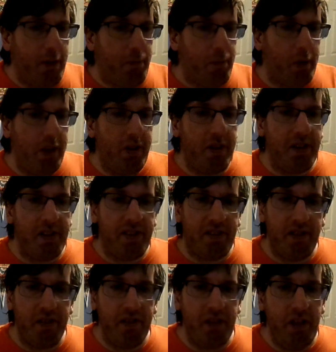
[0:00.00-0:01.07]
whether
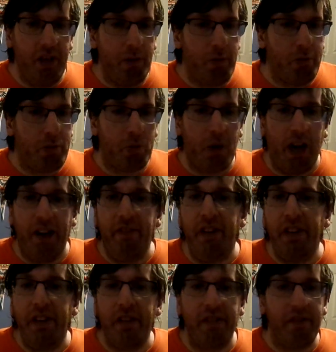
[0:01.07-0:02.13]
it's you know
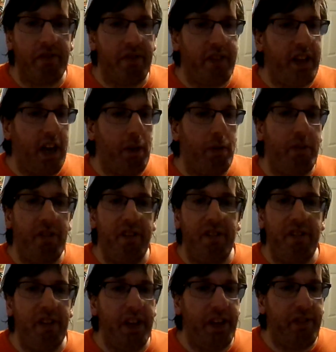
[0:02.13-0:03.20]
driving
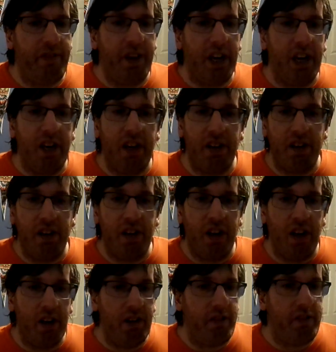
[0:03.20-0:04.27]
thousands, if not
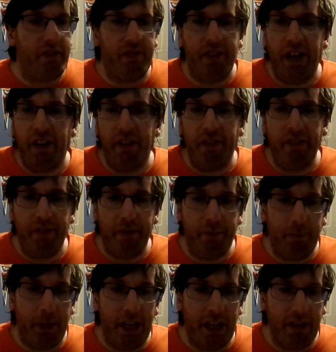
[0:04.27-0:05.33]
hundreds of thousands of
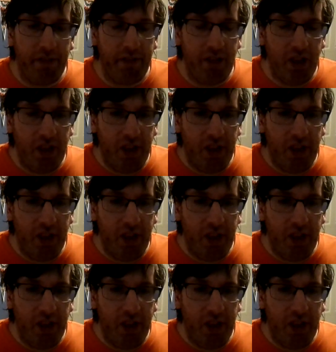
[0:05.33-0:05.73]
miles,